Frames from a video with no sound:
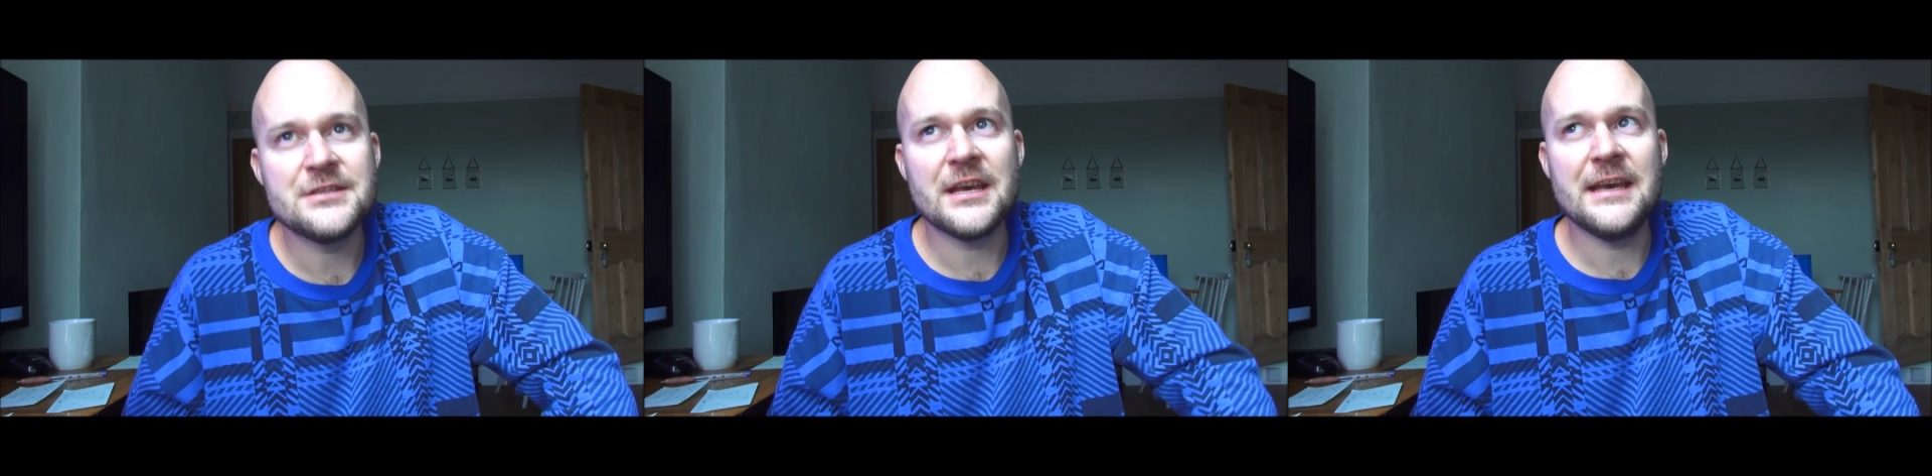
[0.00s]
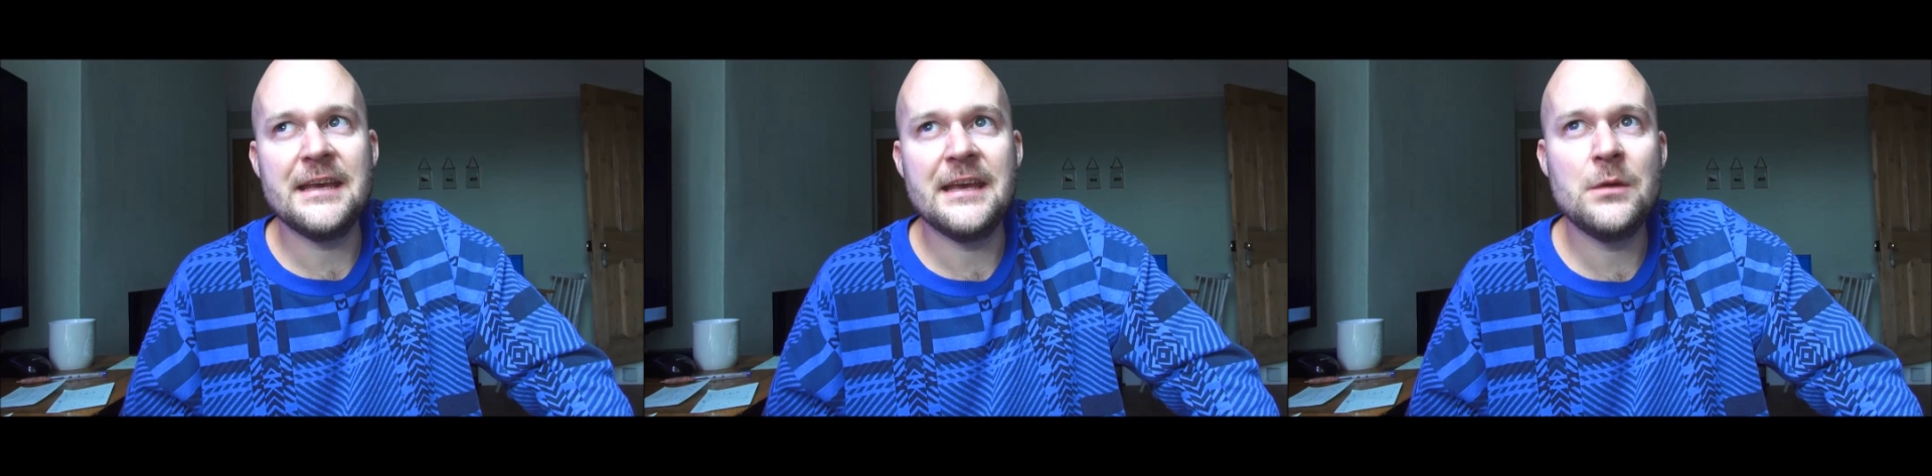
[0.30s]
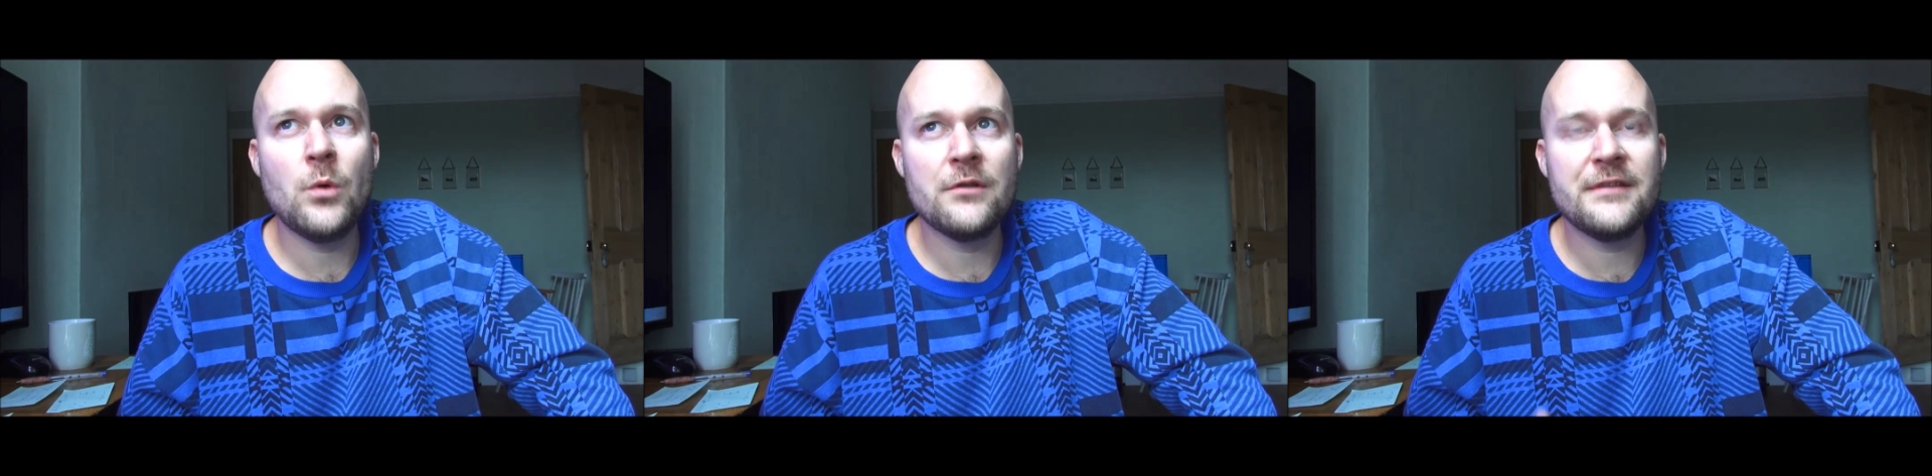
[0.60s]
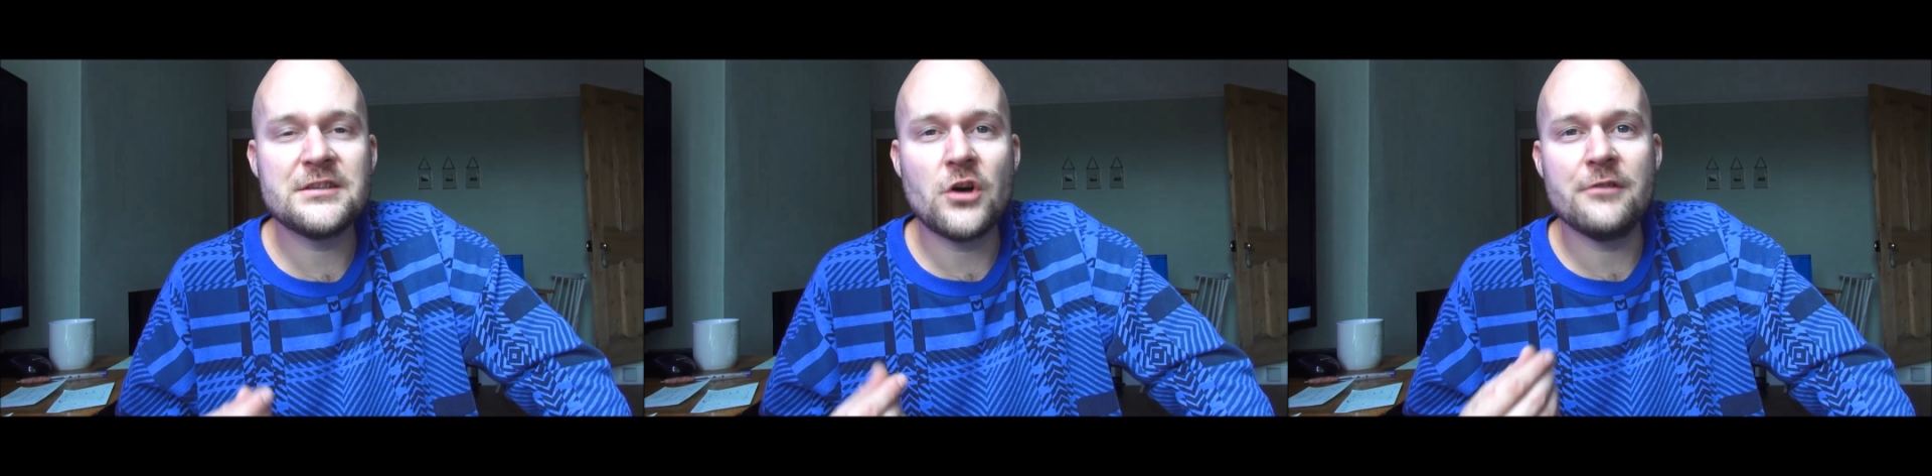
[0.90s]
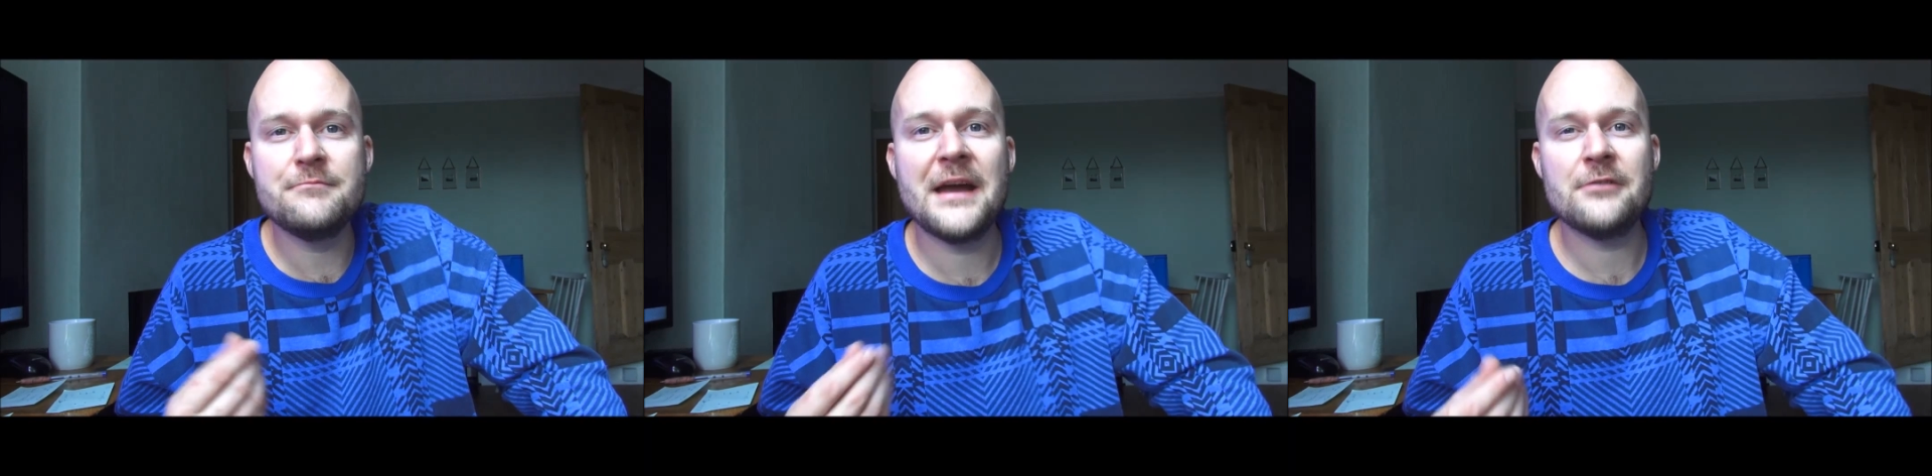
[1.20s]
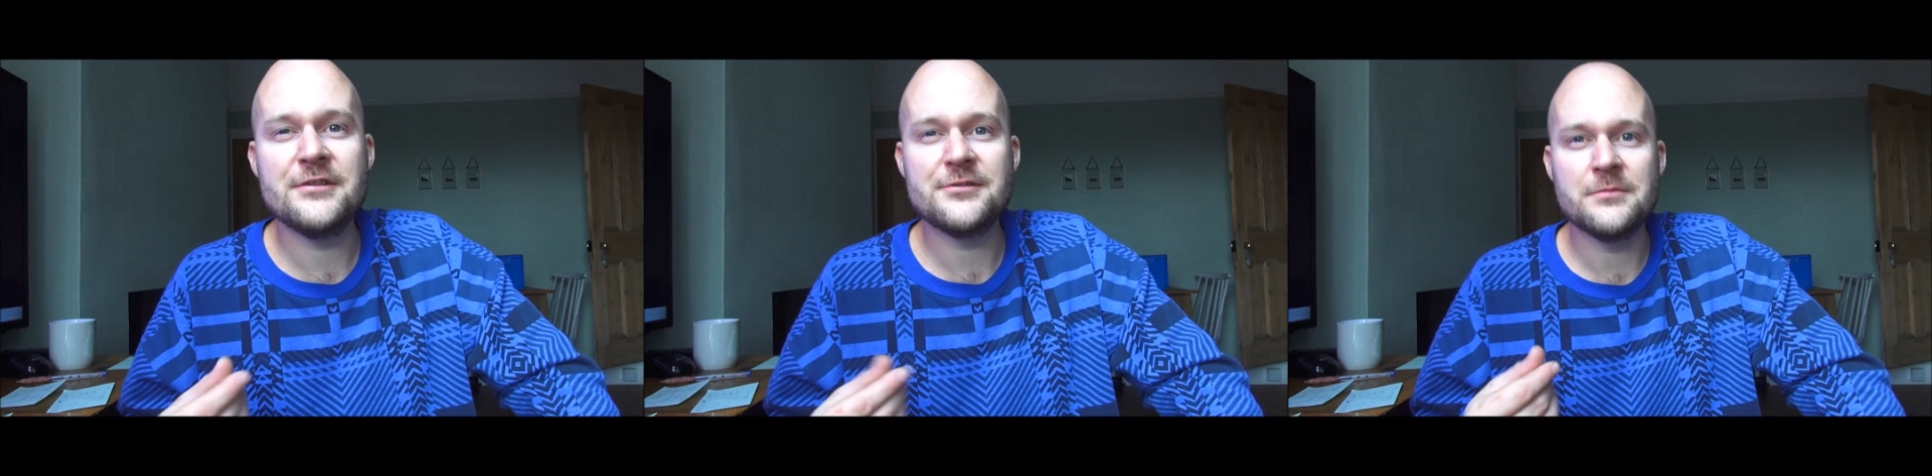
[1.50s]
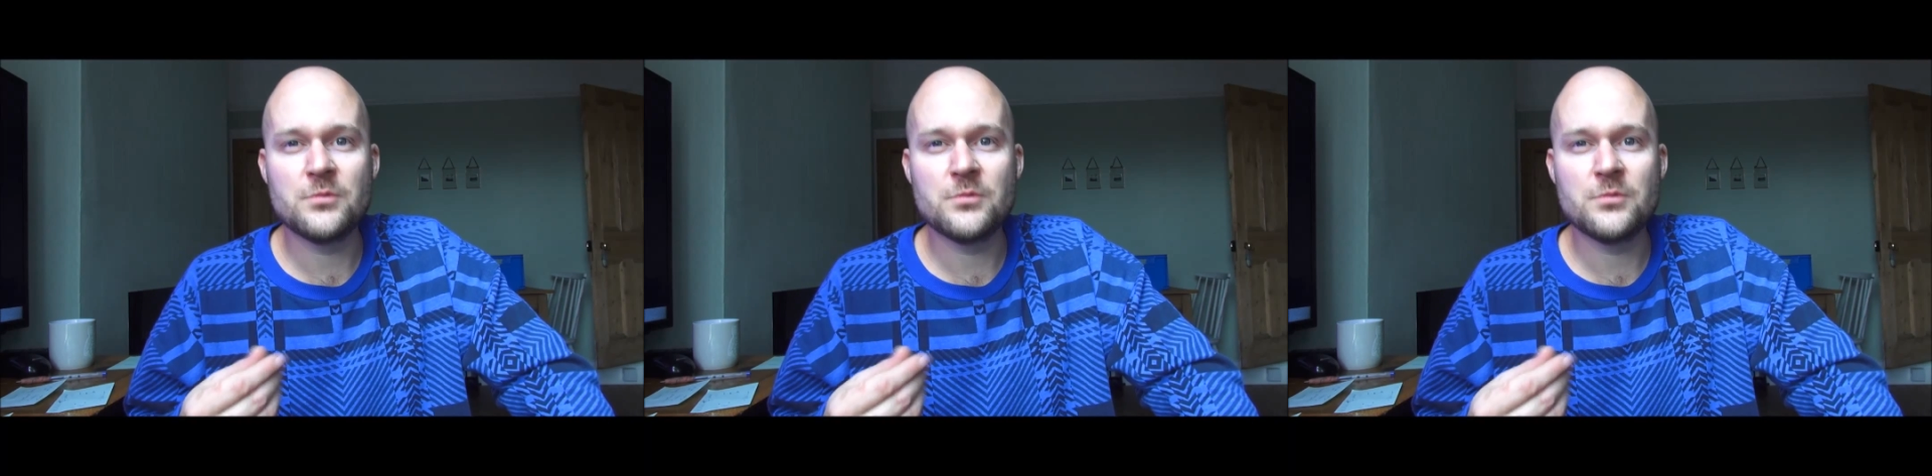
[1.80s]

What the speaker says: he one of his kind of mannerisms,